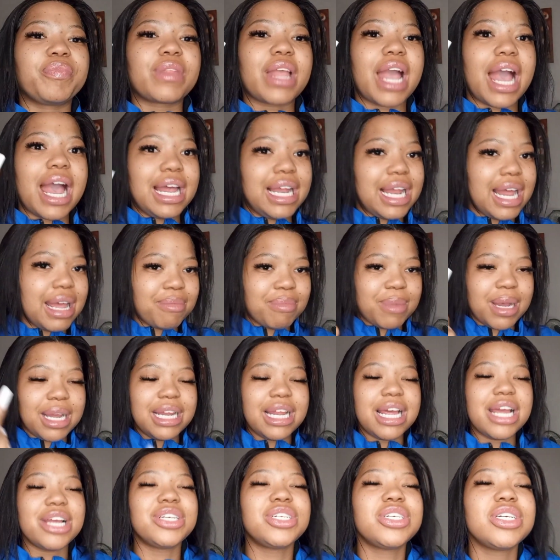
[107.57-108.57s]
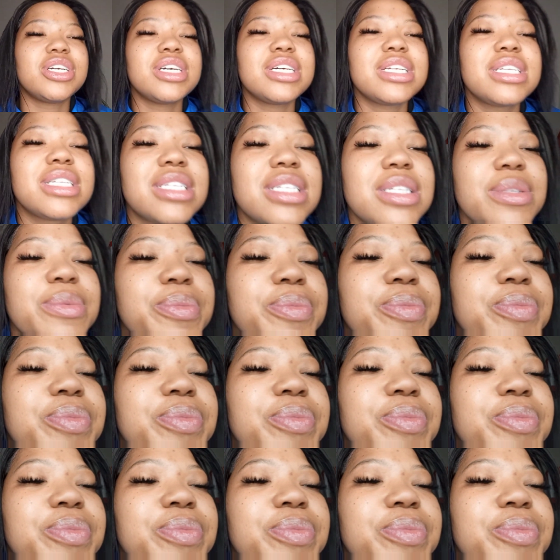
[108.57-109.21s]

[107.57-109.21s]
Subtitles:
I like my lashes.